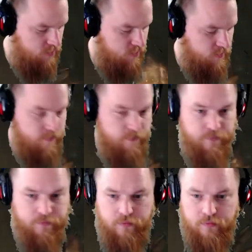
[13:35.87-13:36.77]

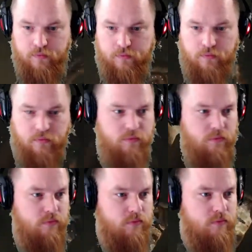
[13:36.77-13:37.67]

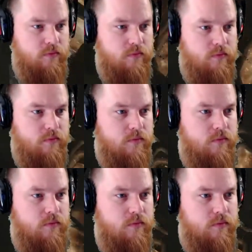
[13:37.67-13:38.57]

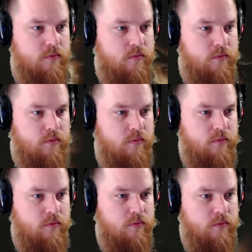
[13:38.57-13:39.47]

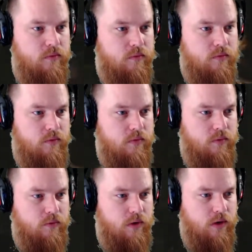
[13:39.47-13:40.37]

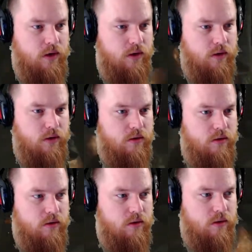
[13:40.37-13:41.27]

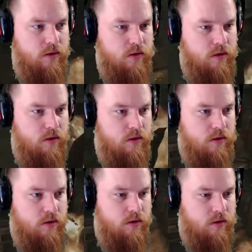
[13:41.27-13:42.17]

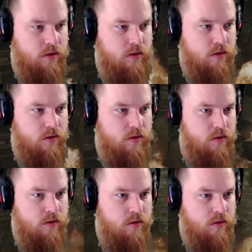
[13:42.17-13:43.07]

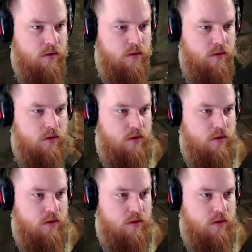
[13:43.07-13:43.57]
Nothing is said.